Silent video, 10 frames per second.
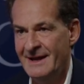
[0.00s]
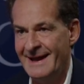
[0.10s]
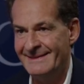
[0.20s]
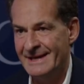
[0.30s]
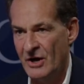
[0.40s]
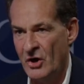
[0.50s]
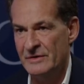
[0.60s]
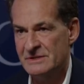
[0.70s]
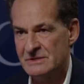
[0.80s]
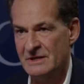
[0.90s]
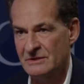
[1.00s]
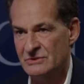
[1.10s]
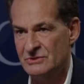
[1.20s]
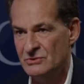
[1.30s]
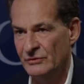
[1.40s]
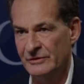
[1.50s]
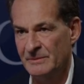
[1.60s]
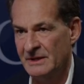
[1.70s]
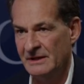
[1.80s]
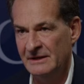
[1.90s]
and they are in structural short
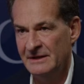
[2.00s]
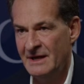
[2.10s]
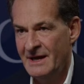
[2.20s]
supply.